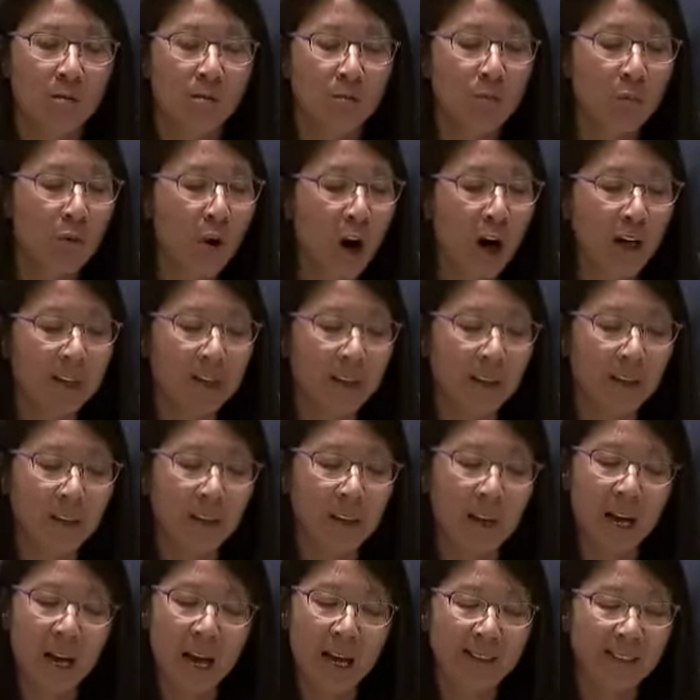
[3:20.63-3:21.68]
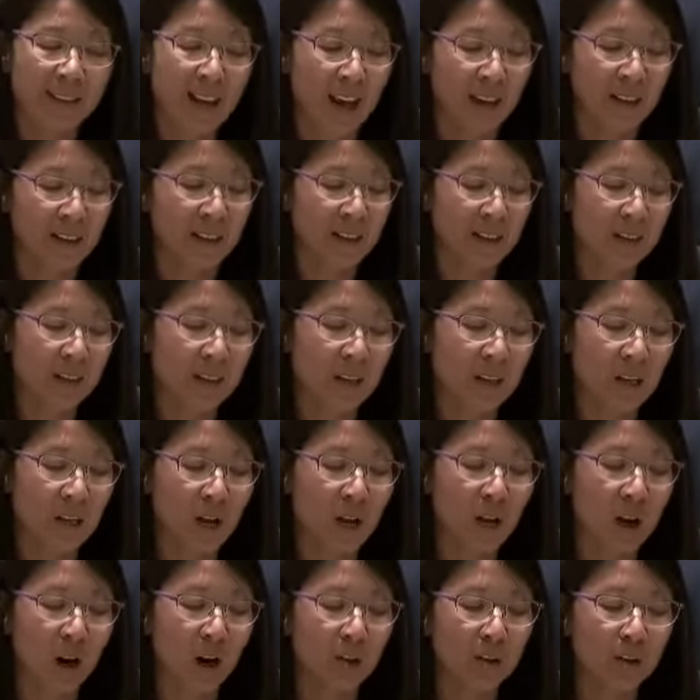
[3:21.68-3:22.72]
Broad attacks
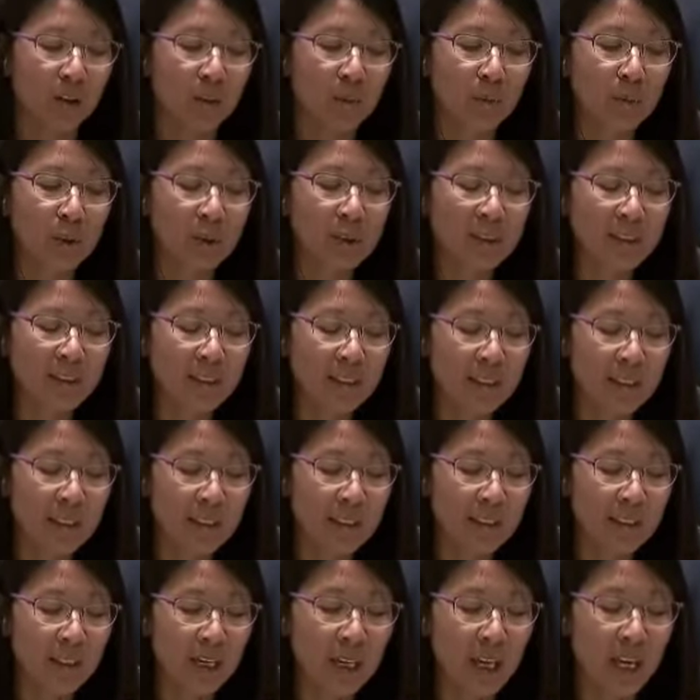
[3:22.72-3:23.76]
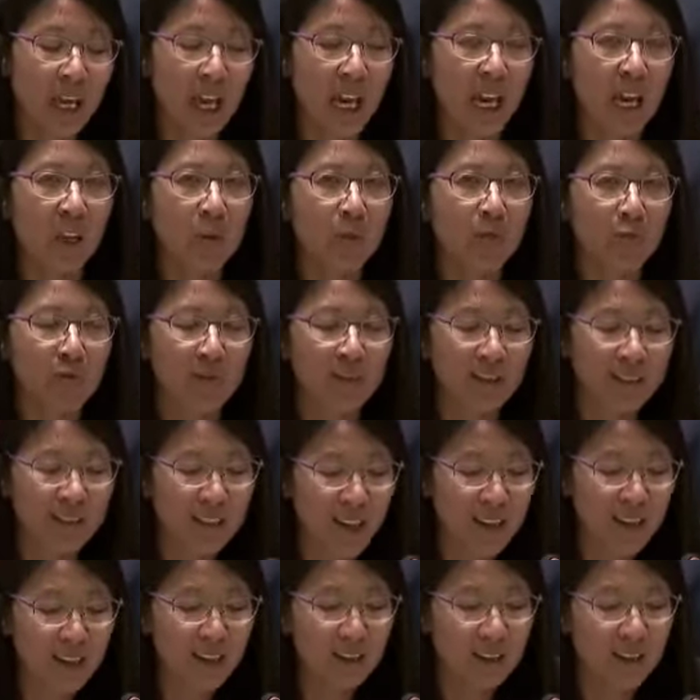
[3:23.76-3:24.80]
on communities and
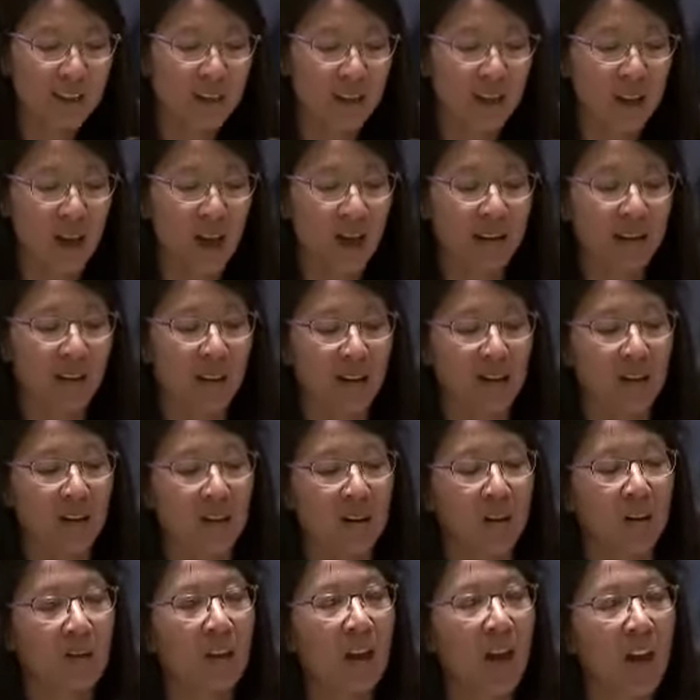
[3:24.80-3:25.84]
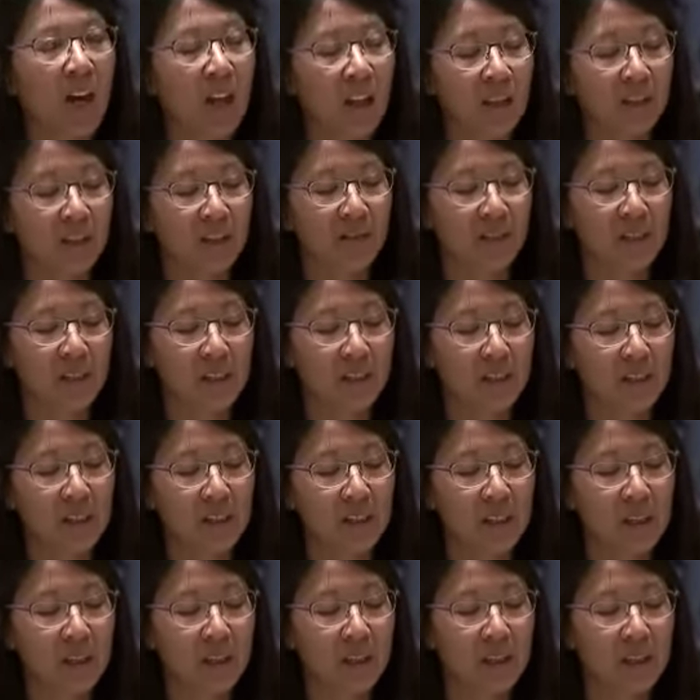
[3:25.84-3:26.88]
precise attacks on health
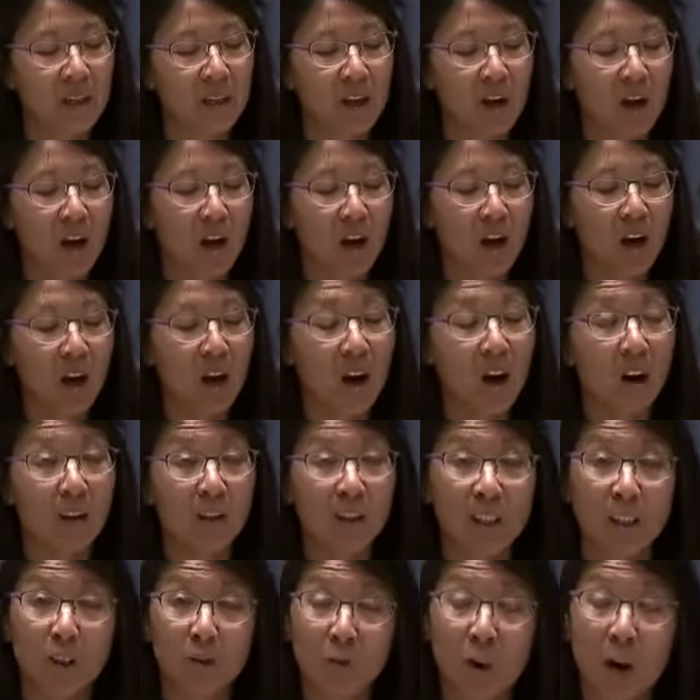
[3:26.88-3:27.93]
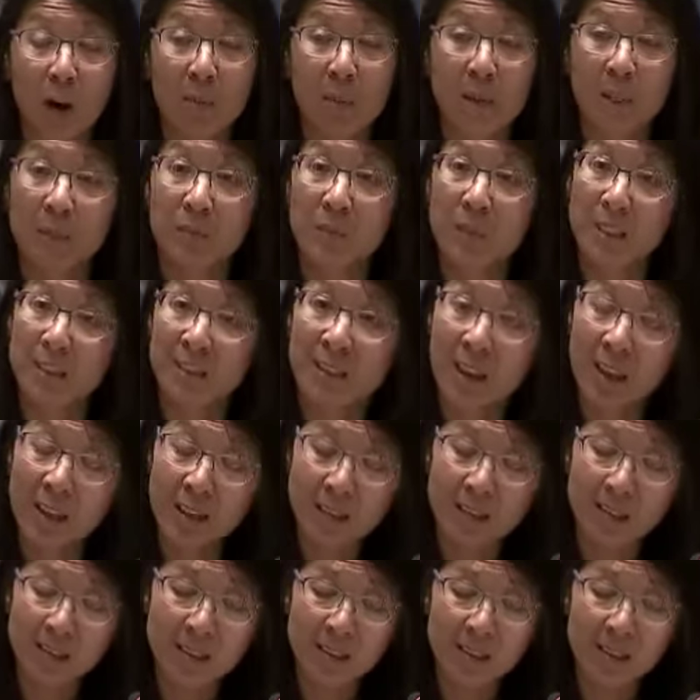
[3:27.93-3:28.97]
facilities are described as
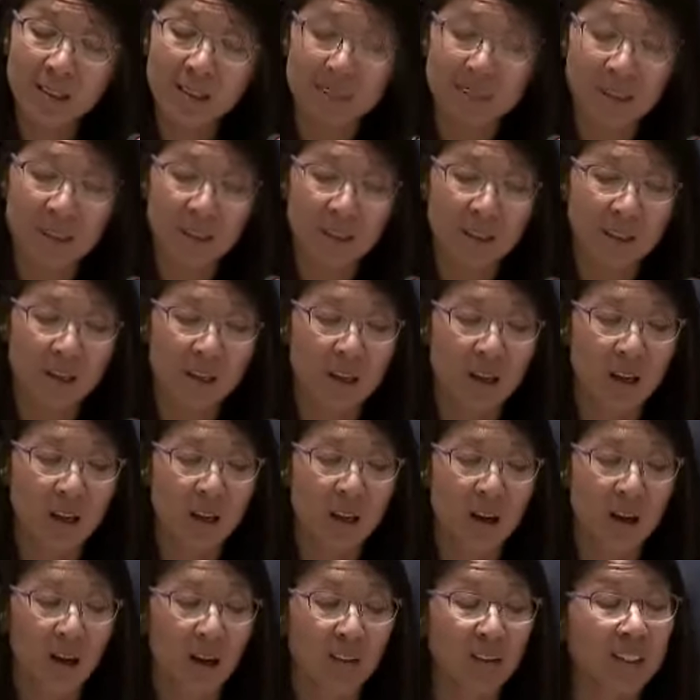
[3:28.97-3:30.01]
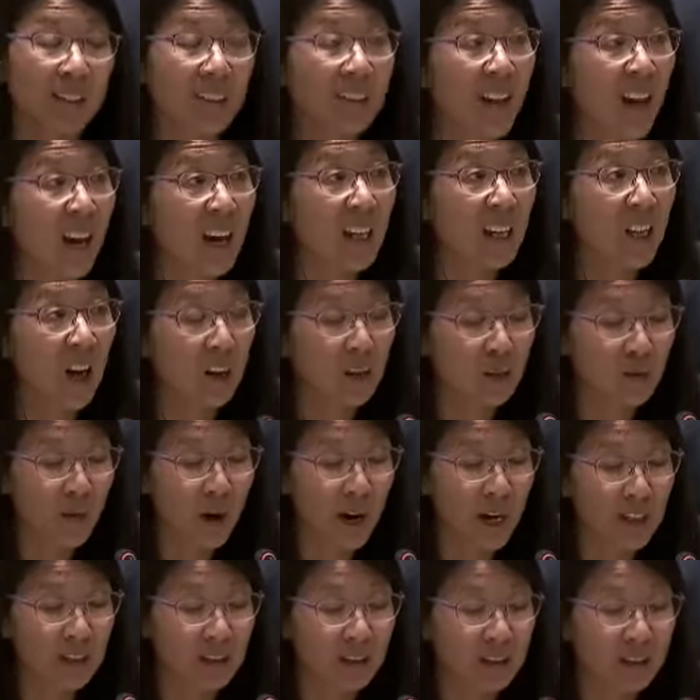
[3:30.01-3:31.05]
mistakes, are denied
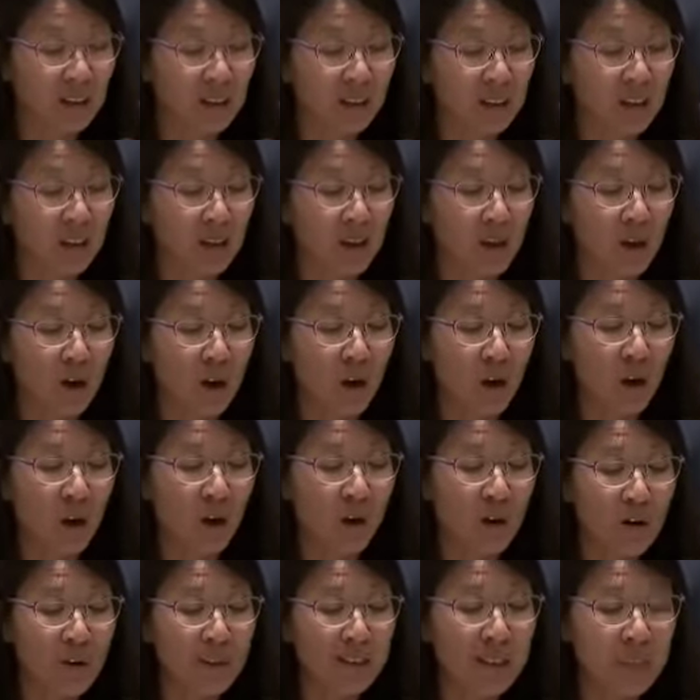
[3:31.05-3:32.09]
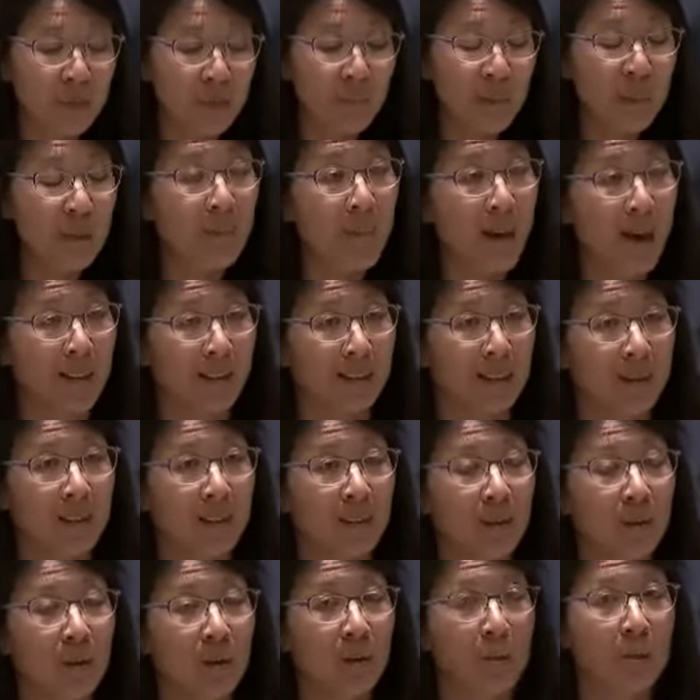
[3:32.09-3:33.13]
outright, or simply met
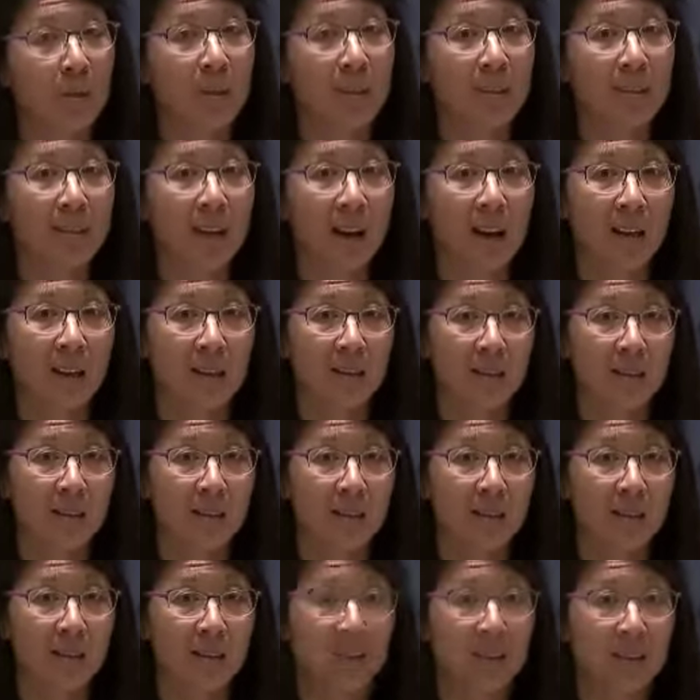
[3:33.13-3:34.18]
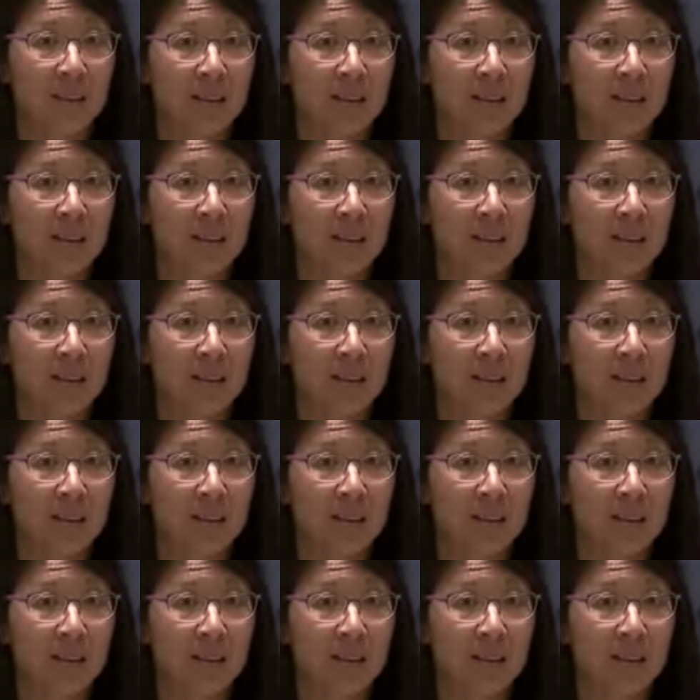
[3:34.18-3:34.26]
with silence.